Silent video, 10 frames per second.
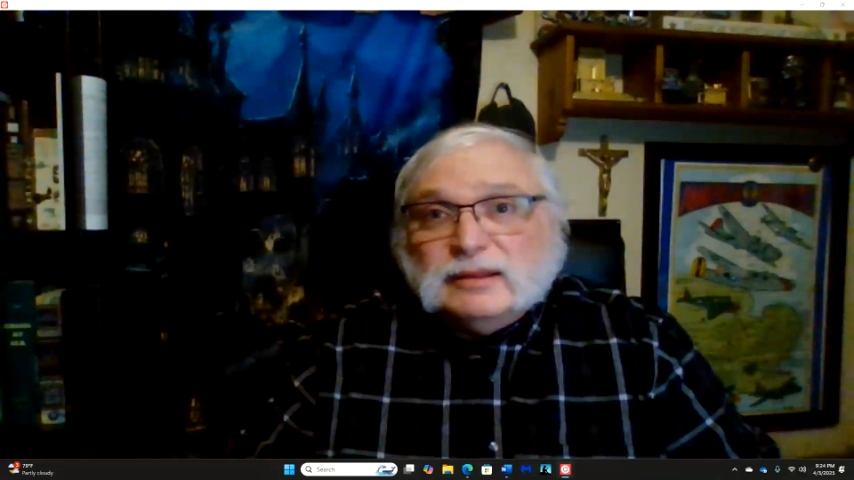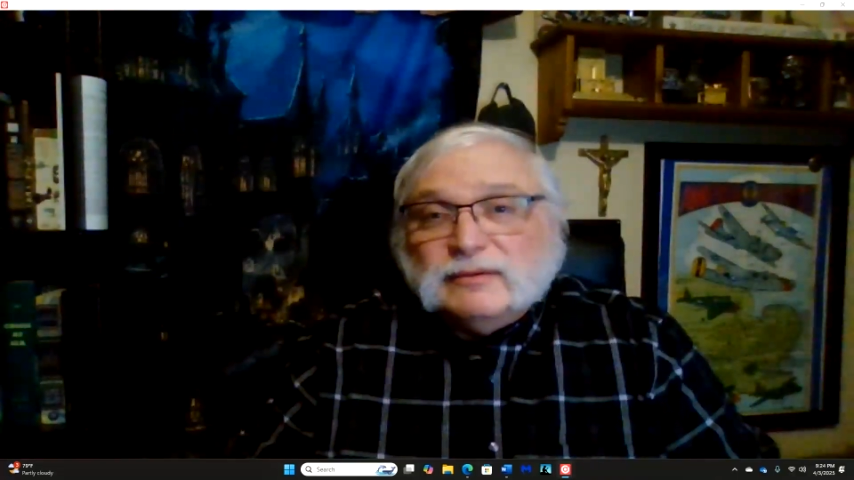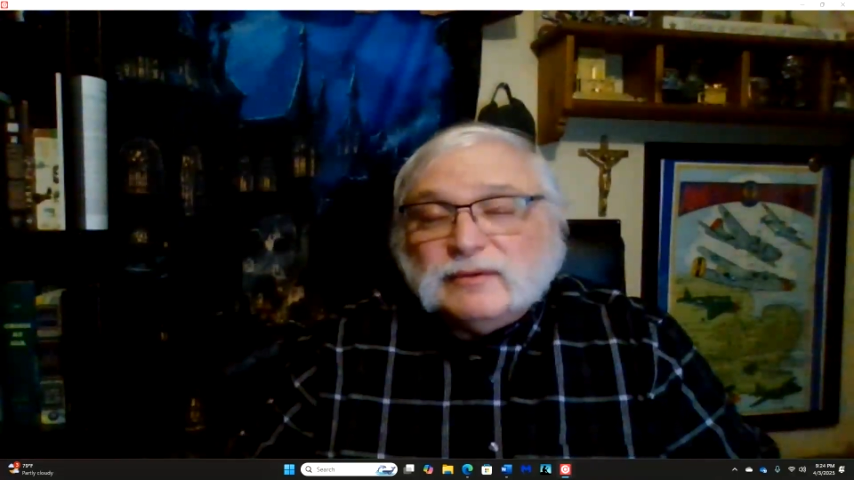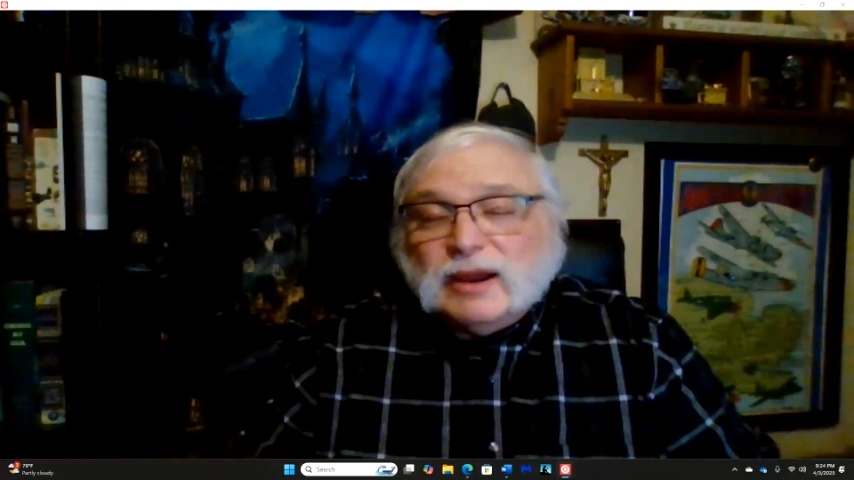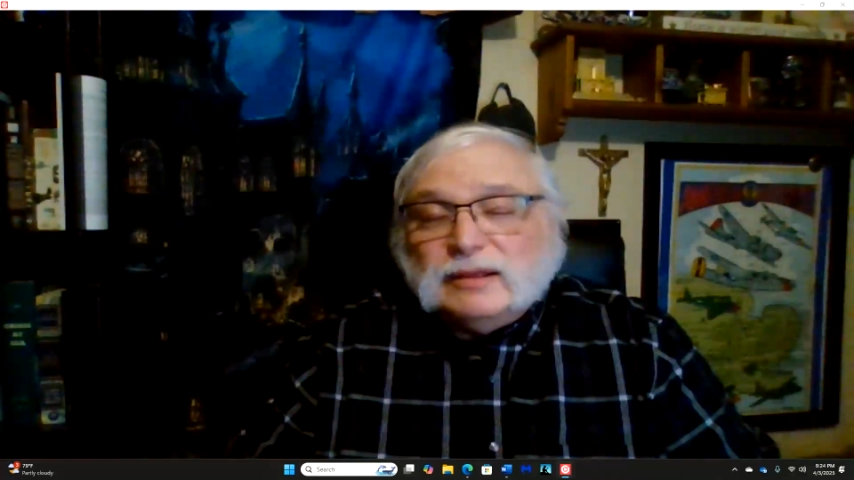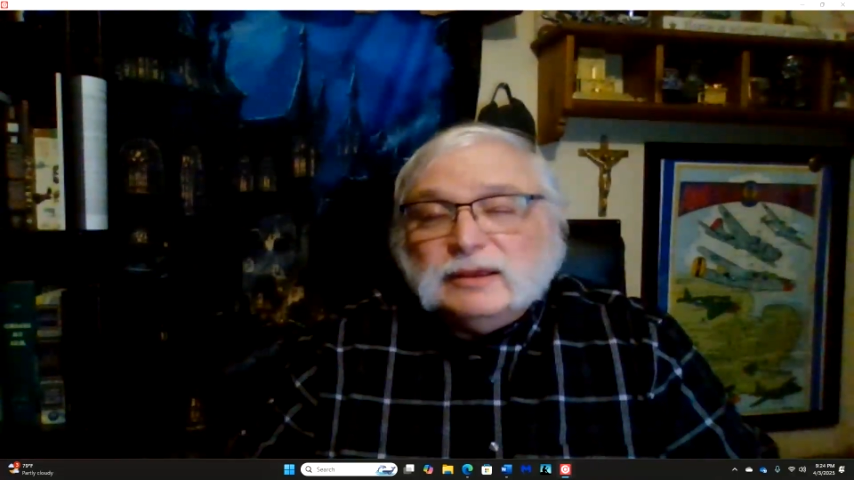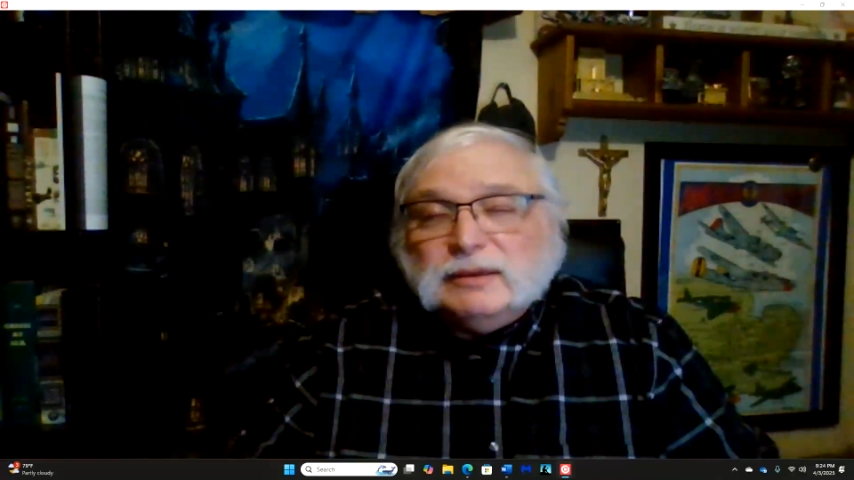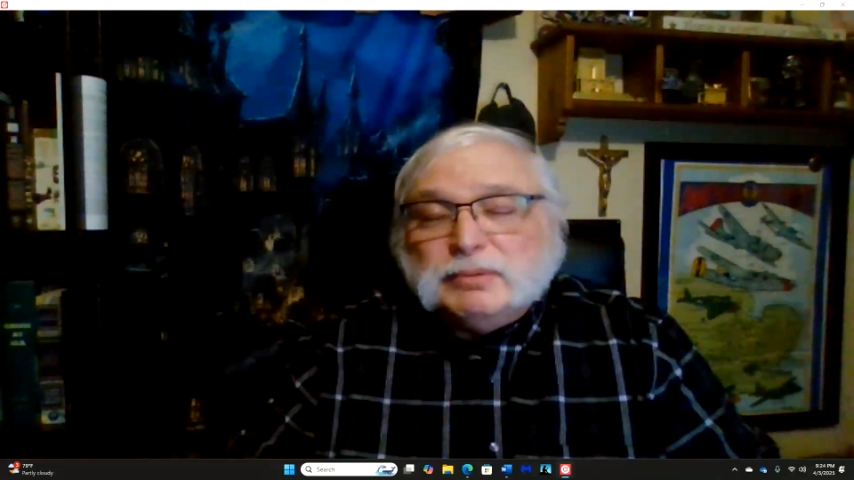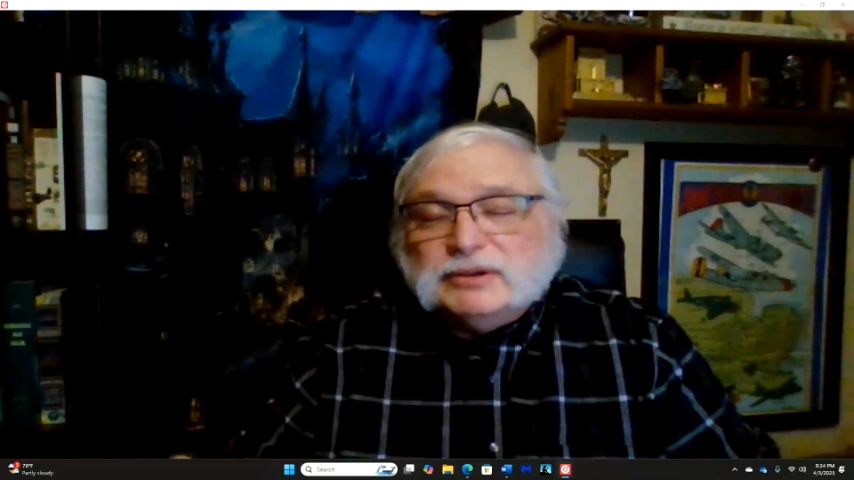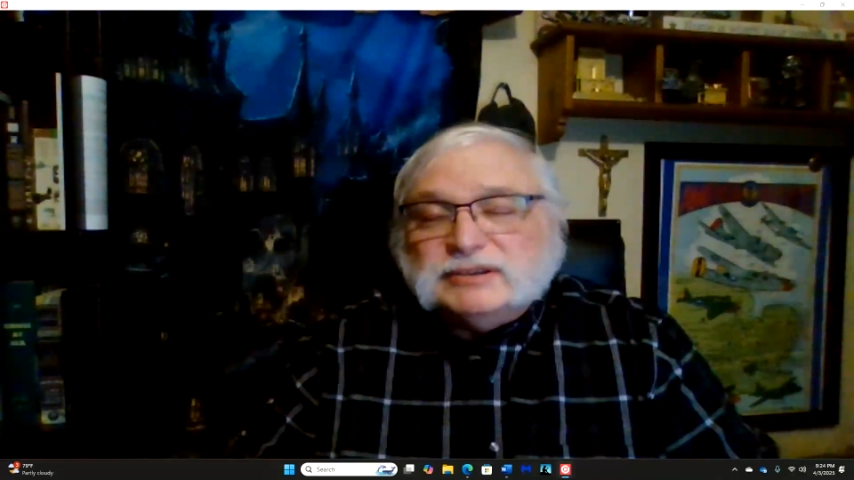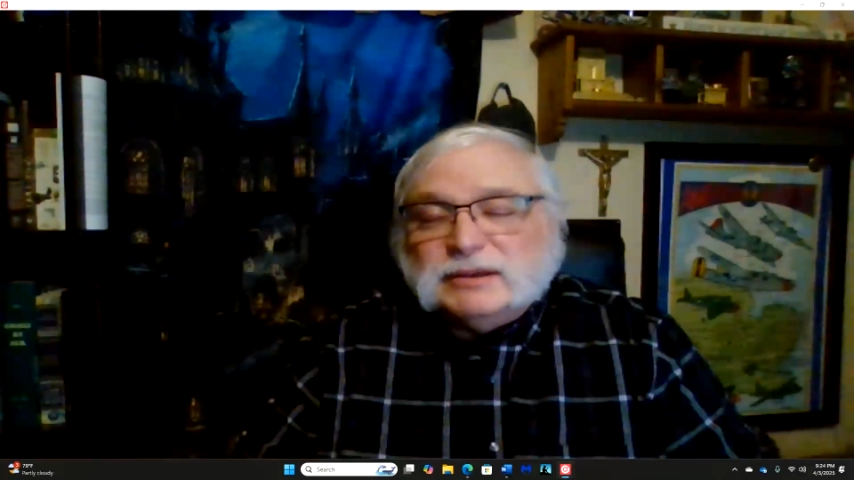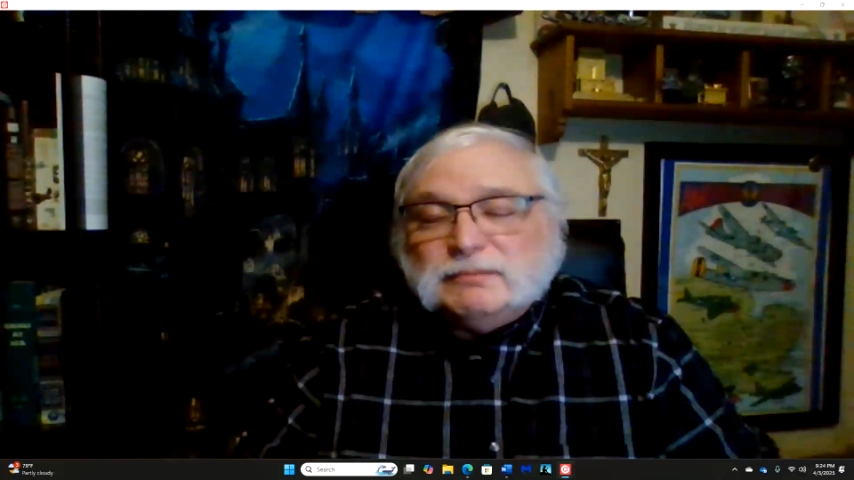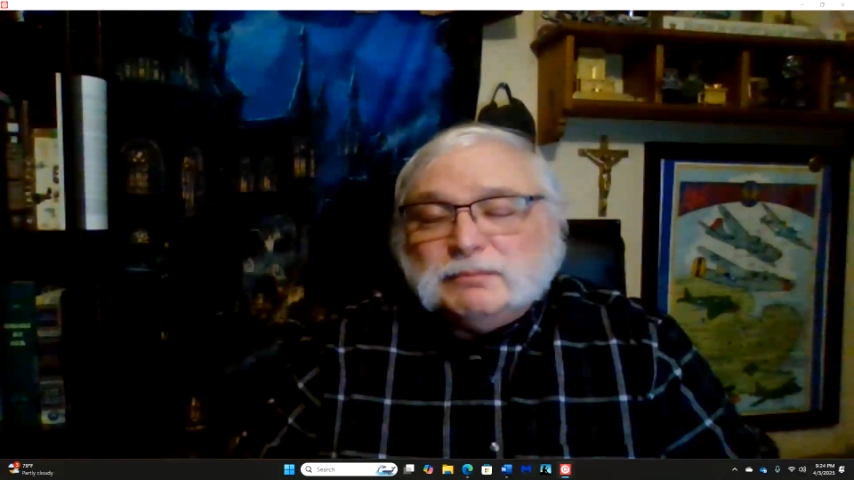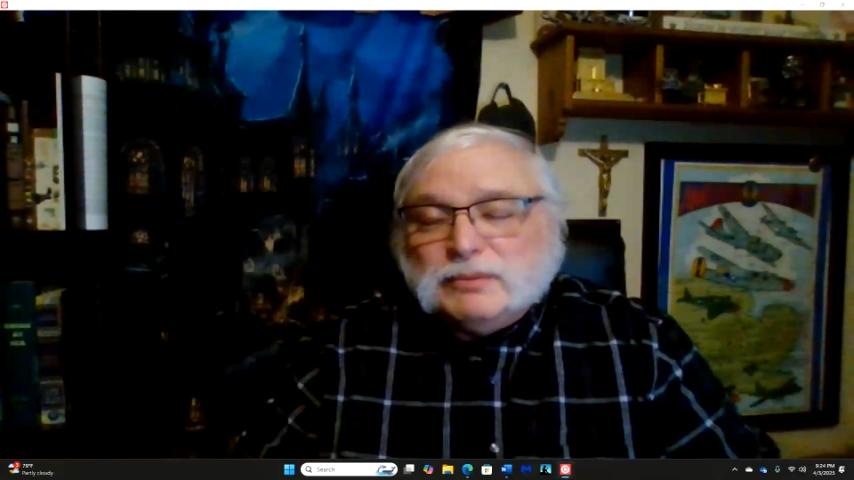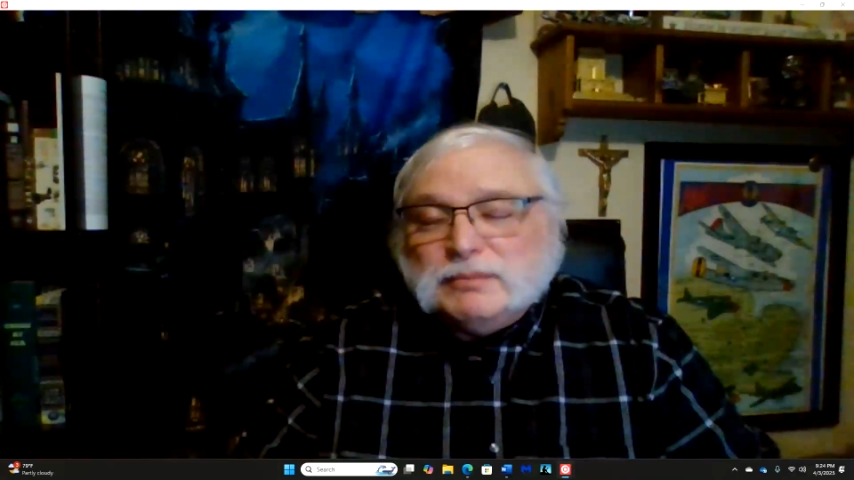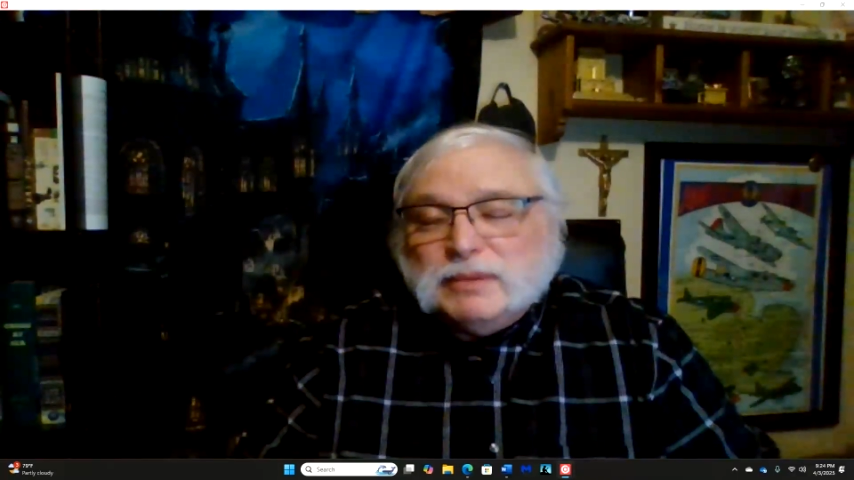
divinely put